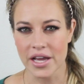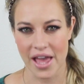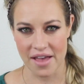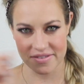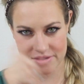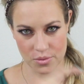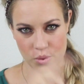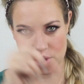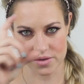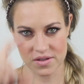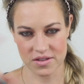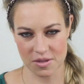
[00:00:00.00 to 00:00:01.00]
It has the
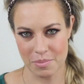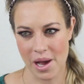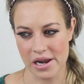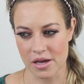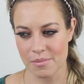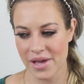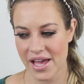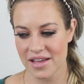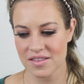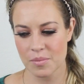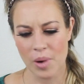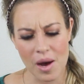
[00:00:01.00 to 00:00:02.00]
words on the bottom,
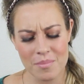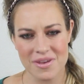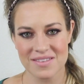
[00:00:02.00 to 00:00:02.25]
and the problem